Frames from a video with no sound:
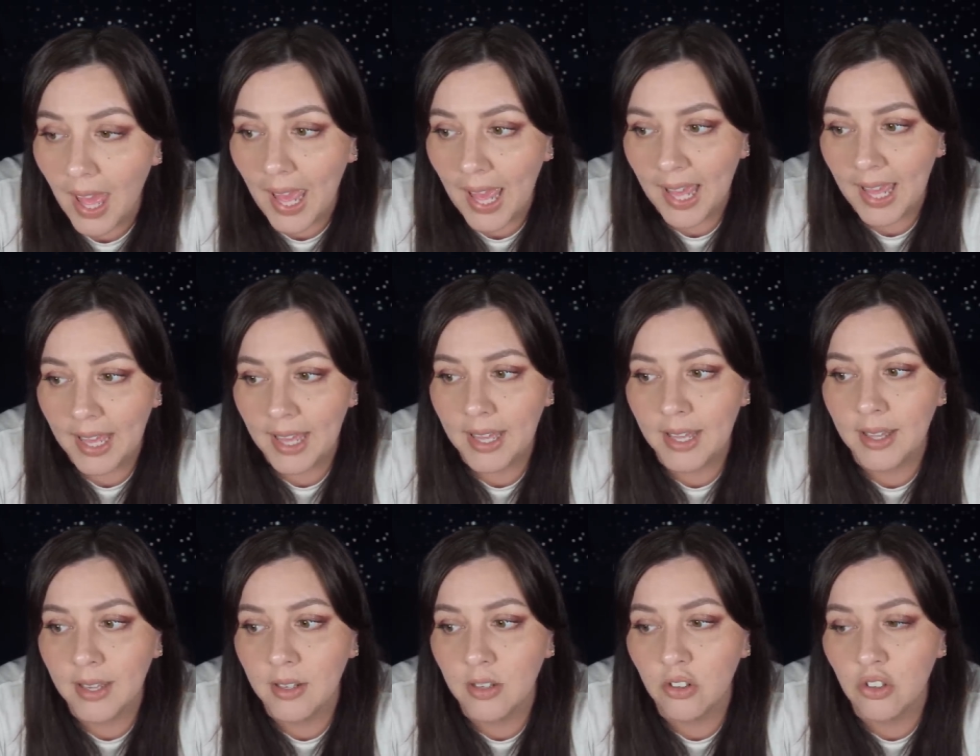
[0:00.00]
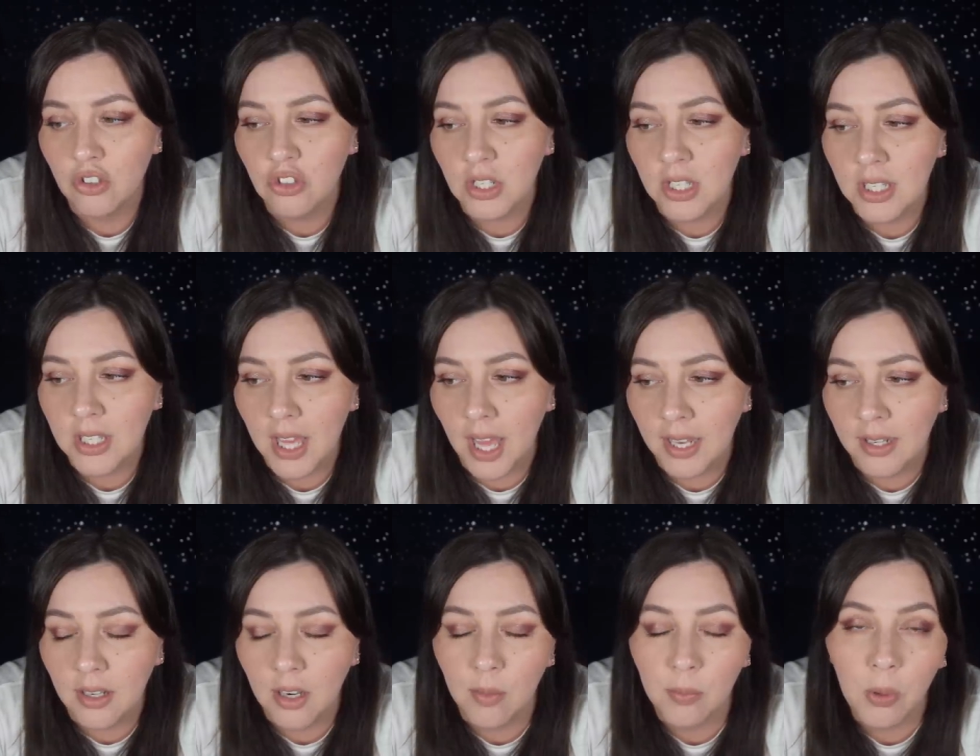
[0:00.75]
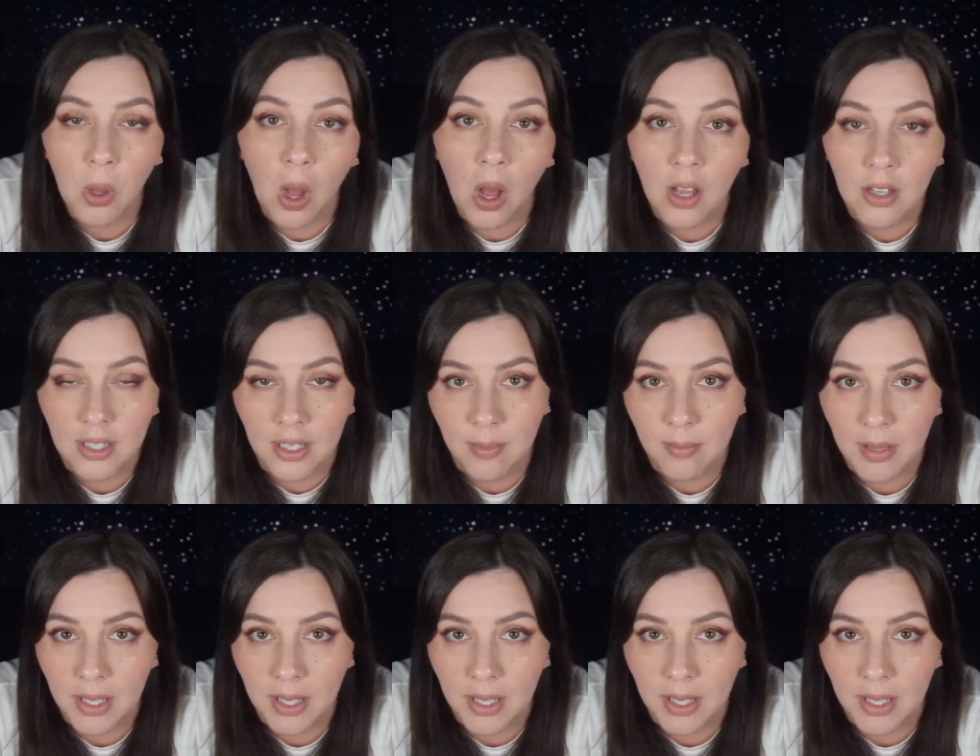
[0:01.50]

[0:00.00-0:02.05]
And she ended up calling